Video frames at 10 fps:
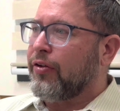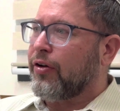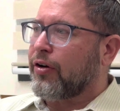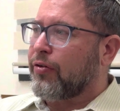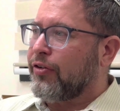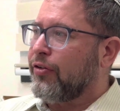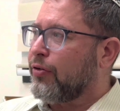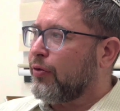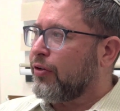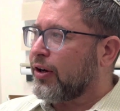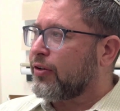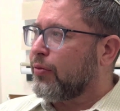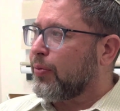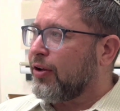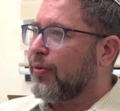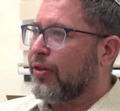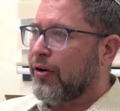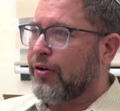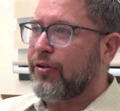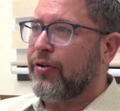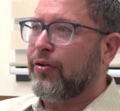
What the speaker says: are Christians who have rejected replacement theology,